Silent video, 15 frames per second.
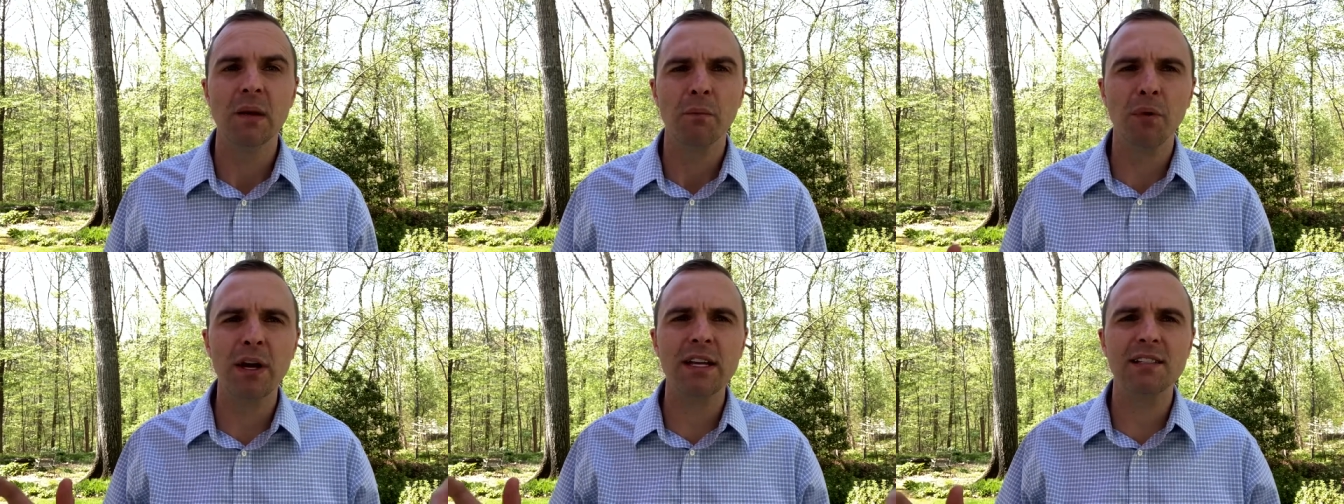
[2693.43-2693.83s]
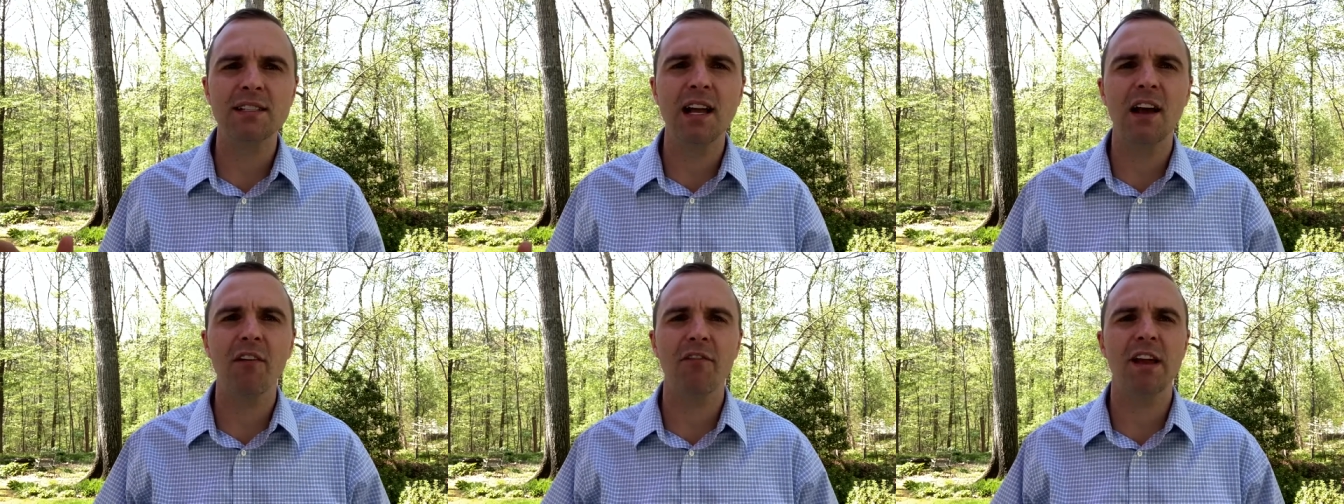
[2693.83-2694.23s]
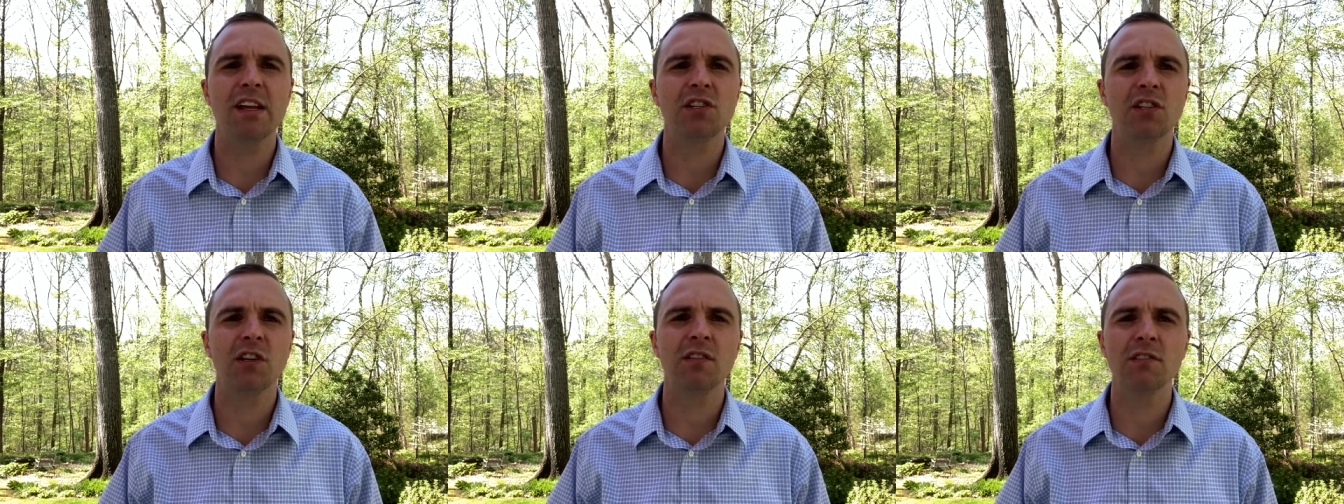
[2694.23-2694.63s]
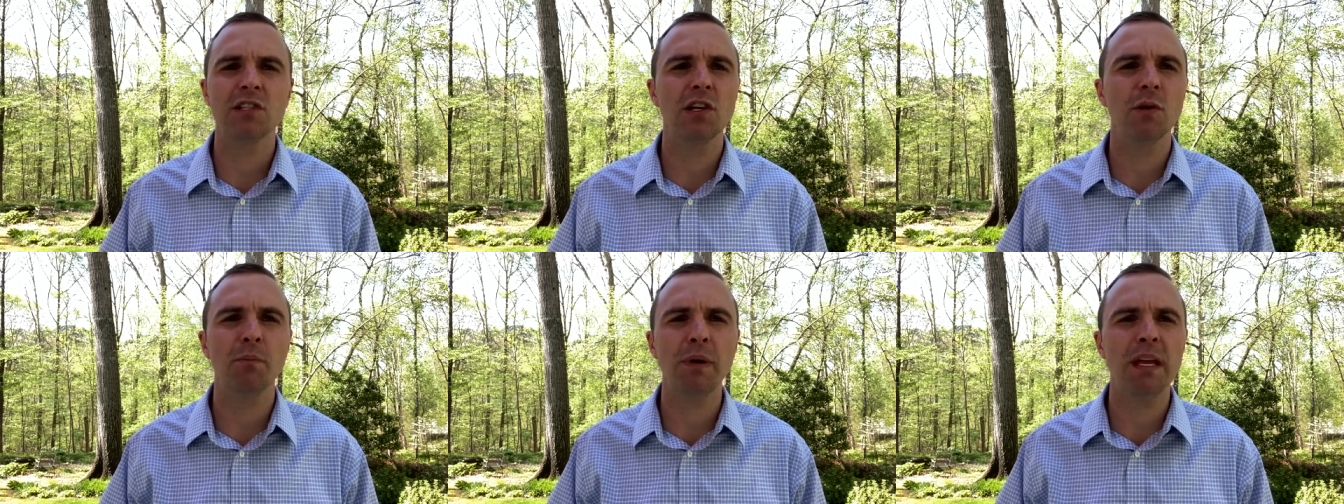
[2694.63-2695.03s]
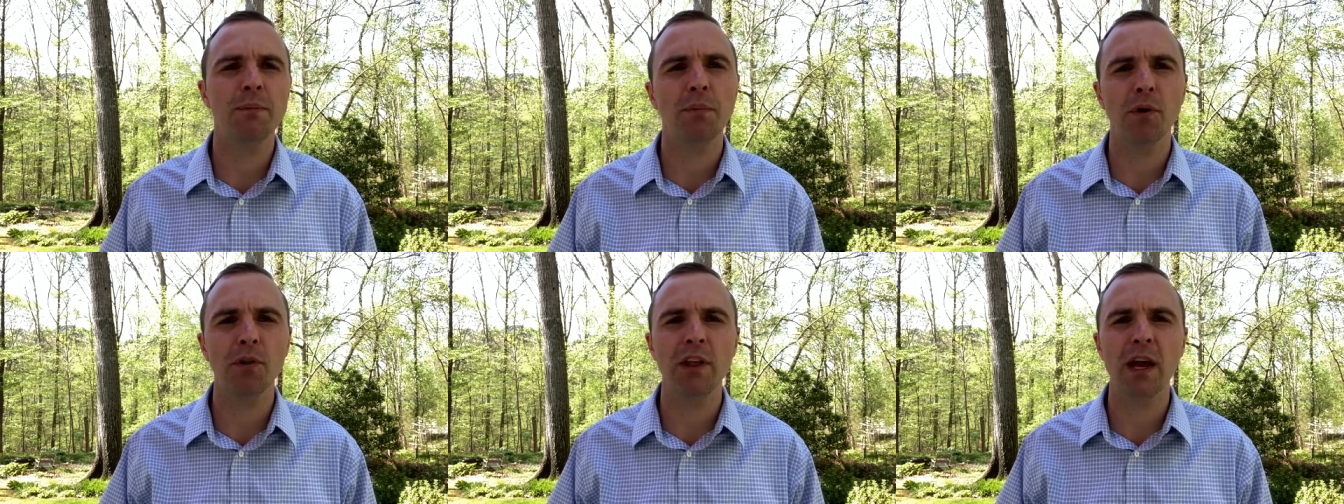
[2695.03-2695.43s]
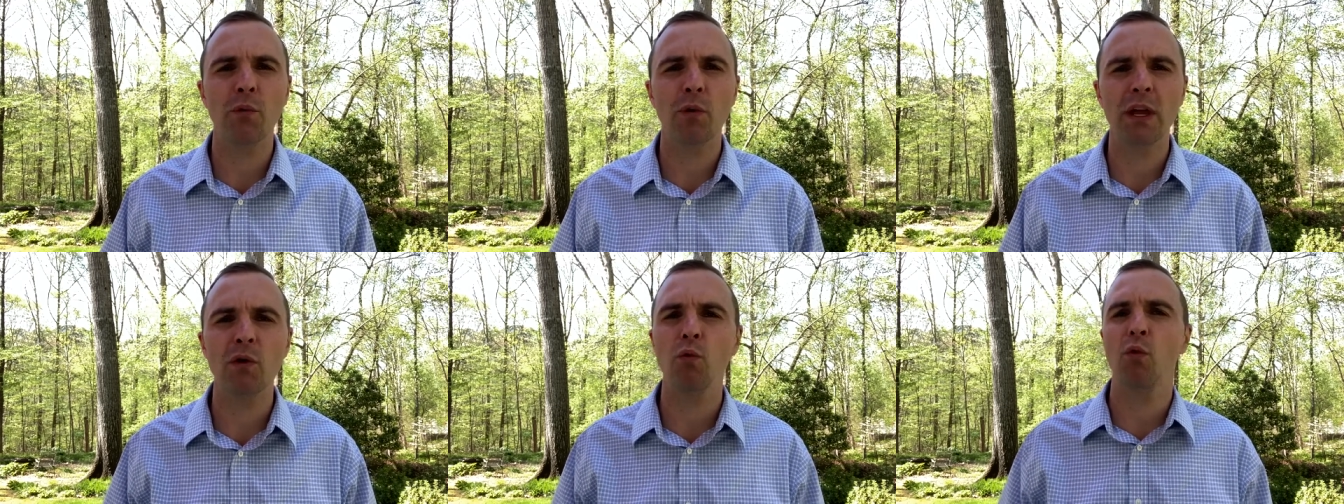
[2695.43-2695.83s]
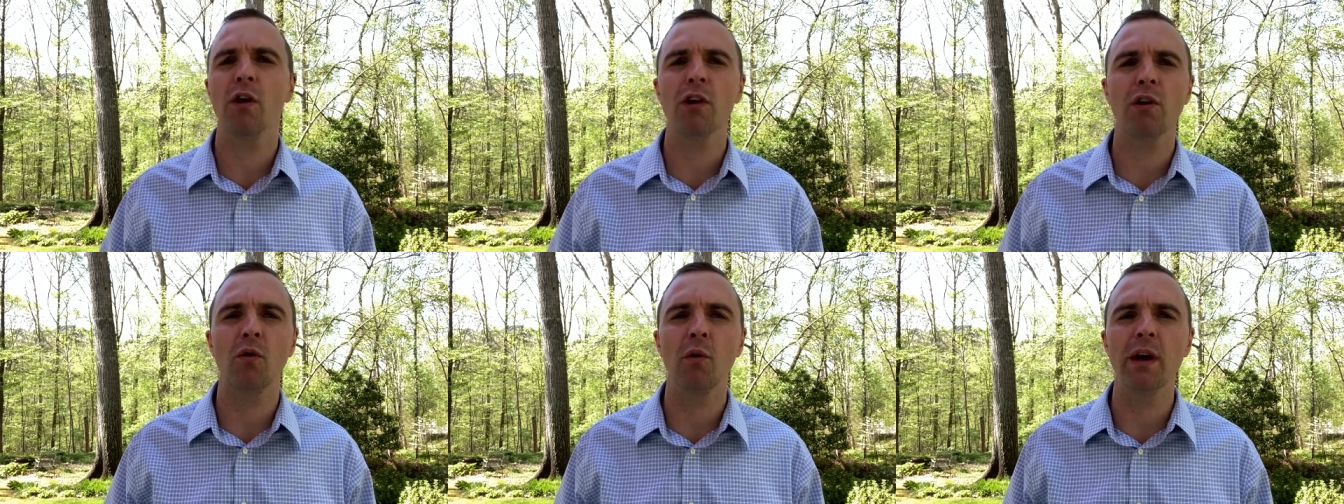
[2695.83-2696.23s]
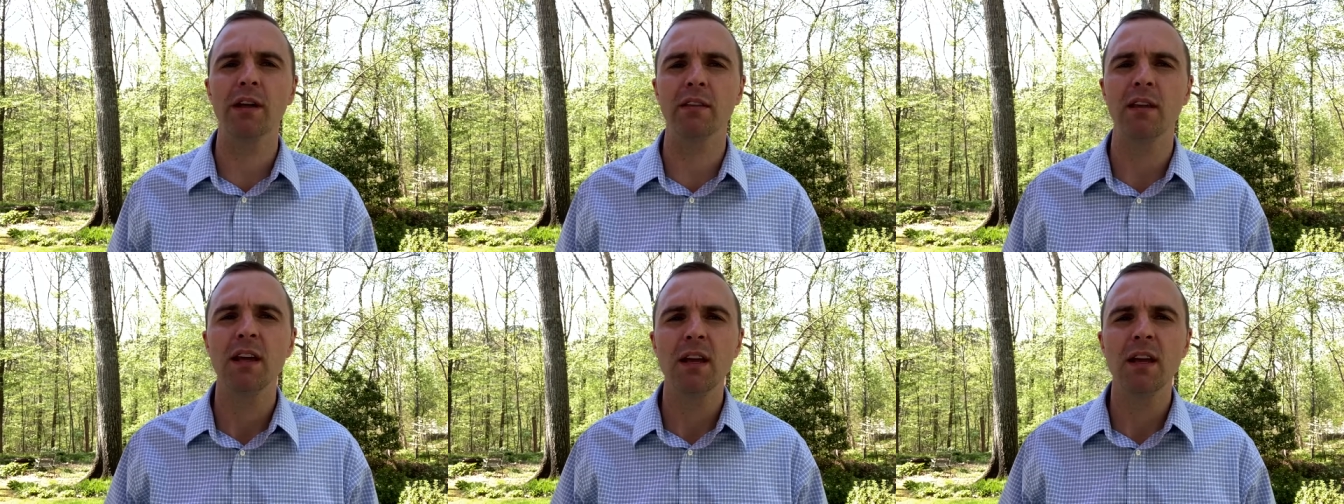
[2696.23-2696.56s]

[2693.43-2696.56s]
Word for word: Bring salvation to people that we work with.